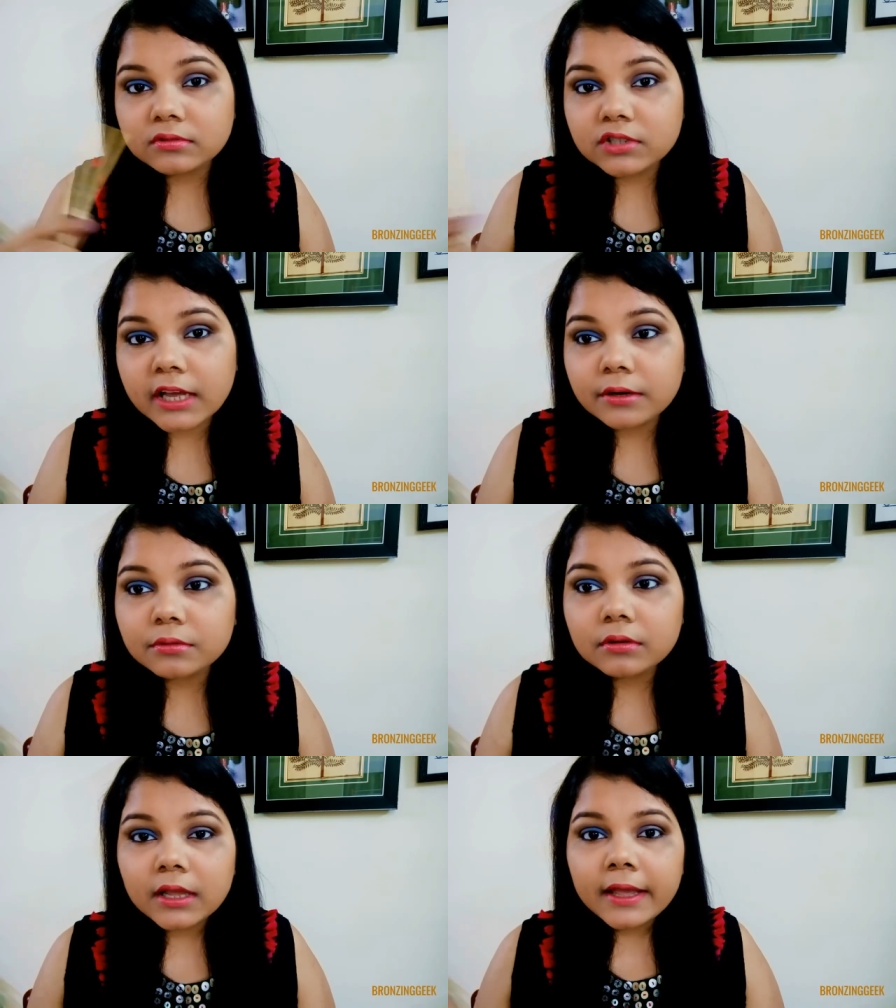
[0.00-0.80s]

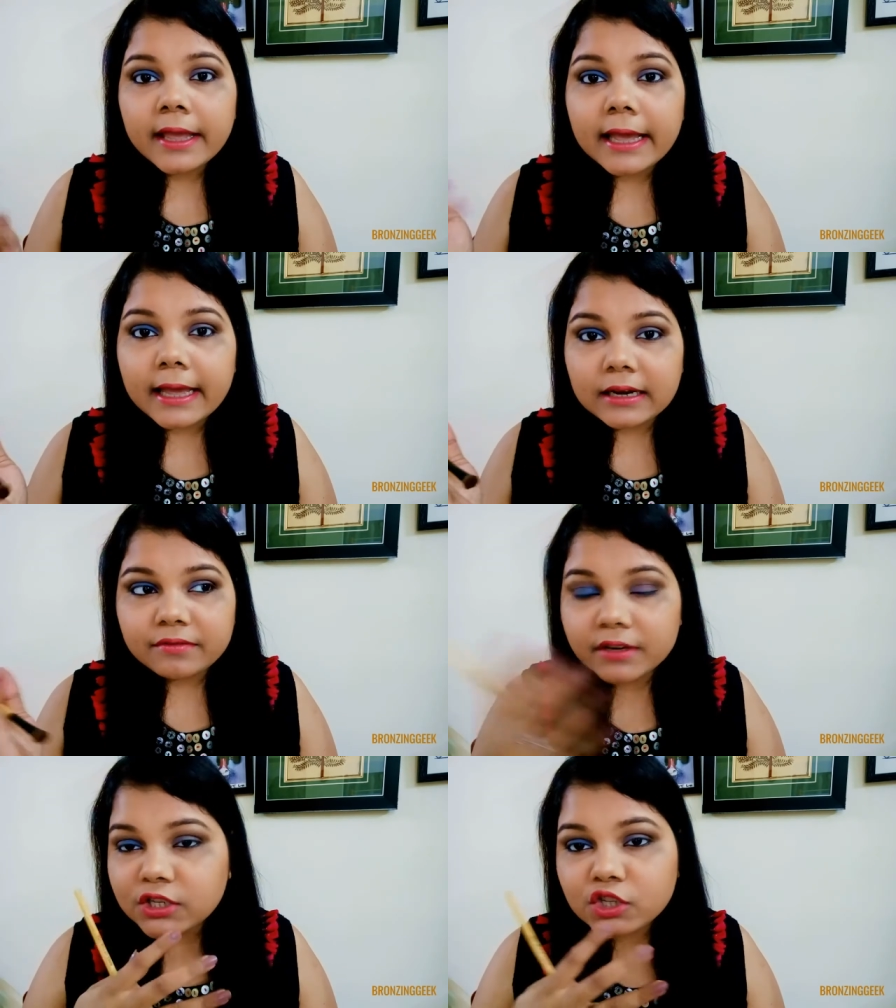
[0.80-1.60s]
shadow
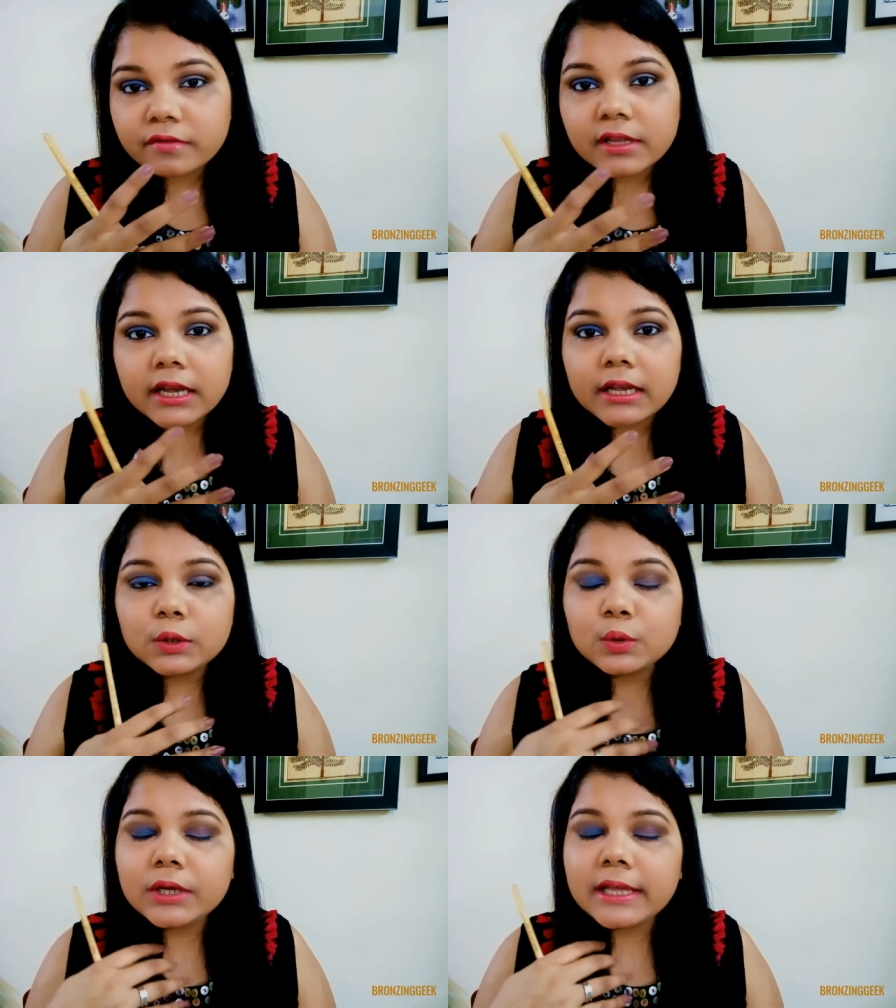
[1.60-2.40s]
and finish off the eye
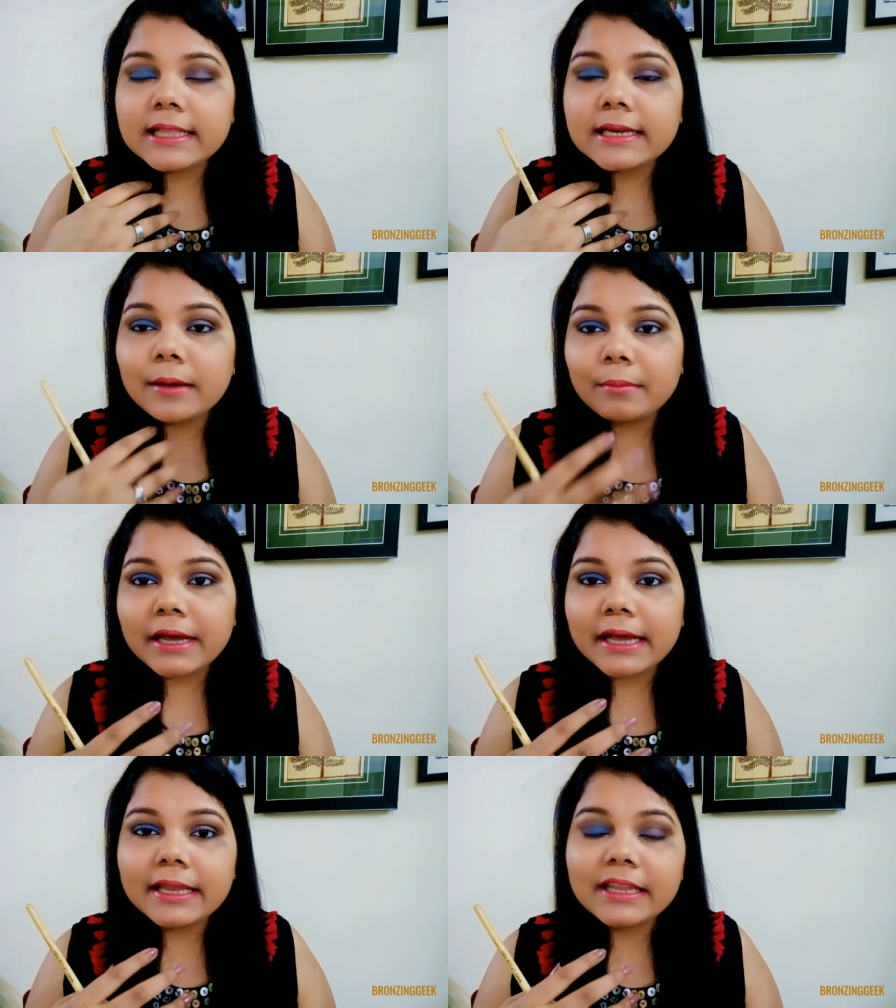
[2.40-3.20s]
look, and then come
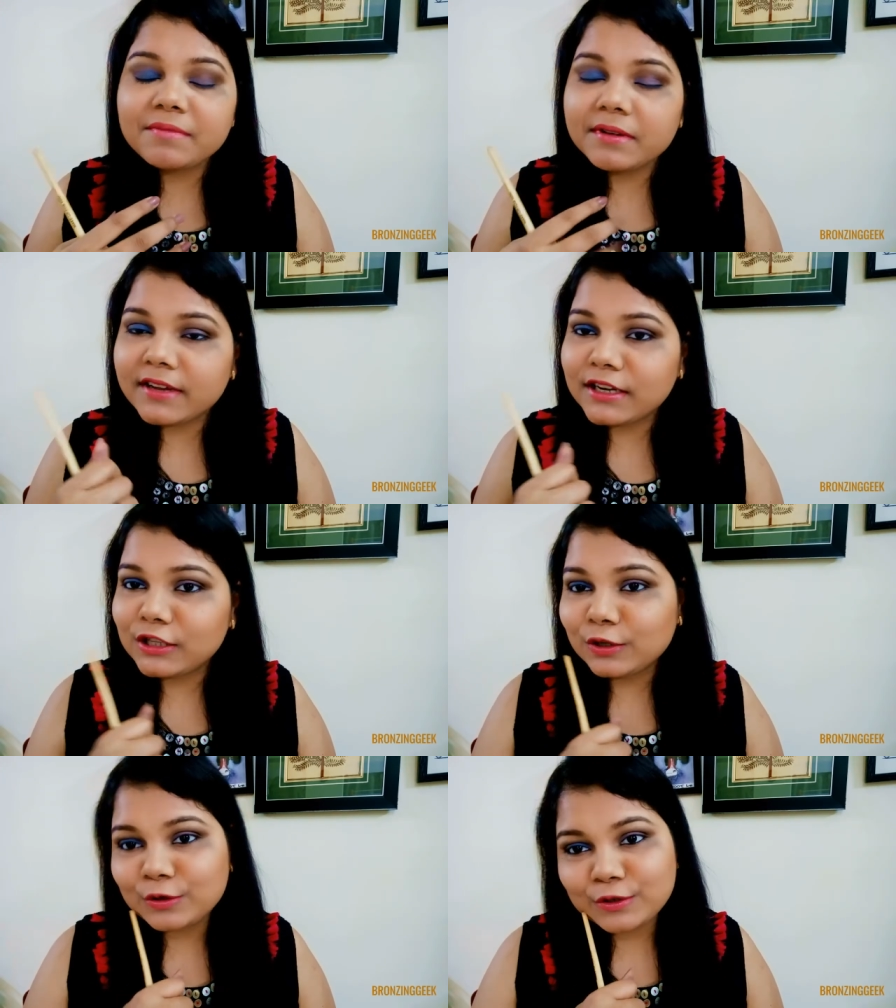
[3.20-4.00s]
back and give my
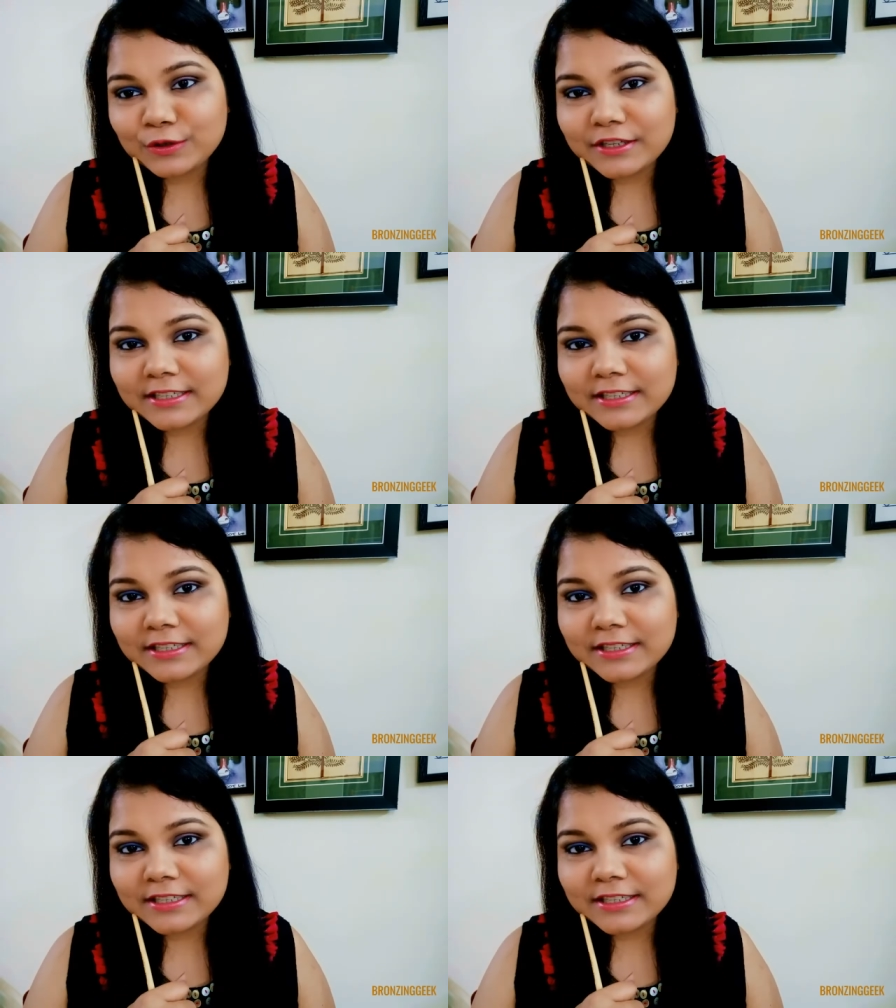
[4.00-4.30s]
final thoughts on